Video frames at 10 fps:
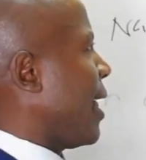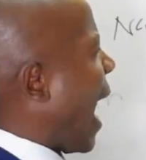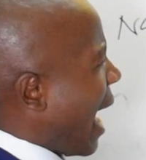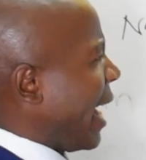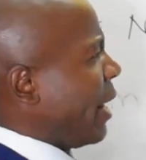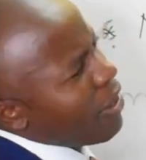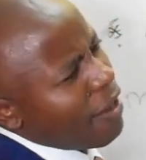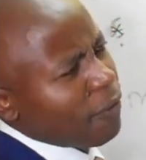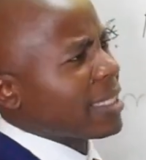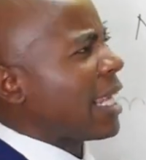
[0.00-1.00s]
Yeah, and you
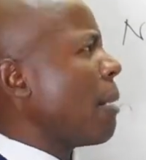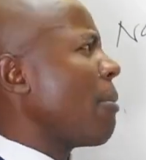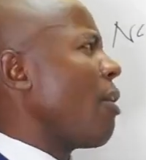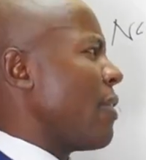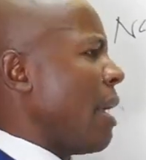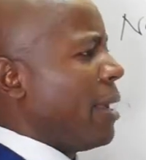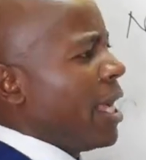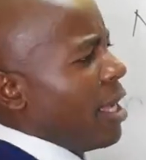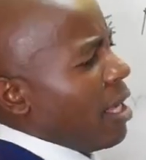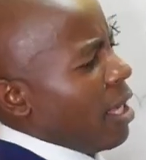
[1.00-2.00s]
have quite a number of
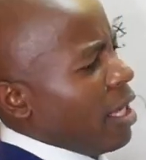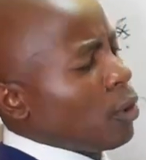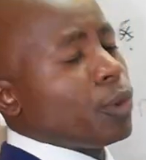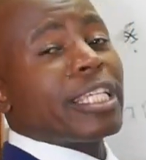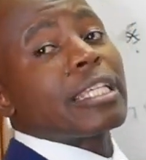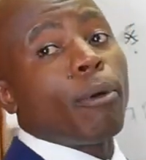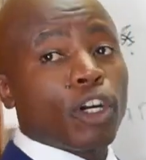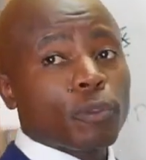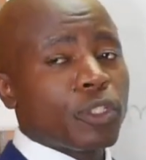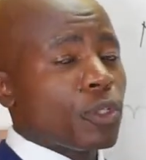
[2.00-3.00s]
them, including some
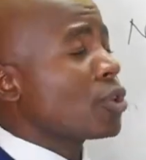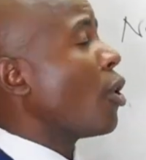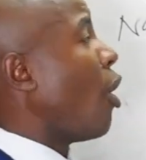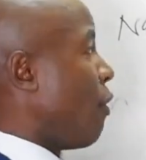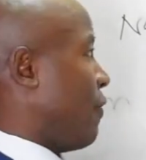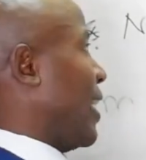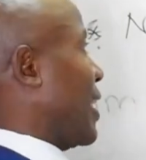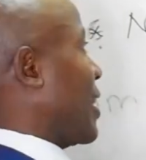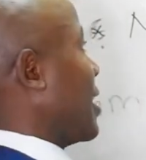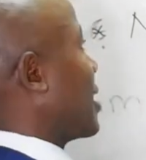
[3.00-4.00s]
hospitals
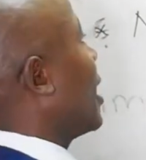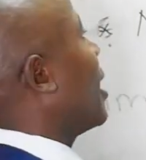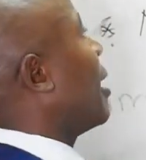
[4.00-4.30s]
offering this.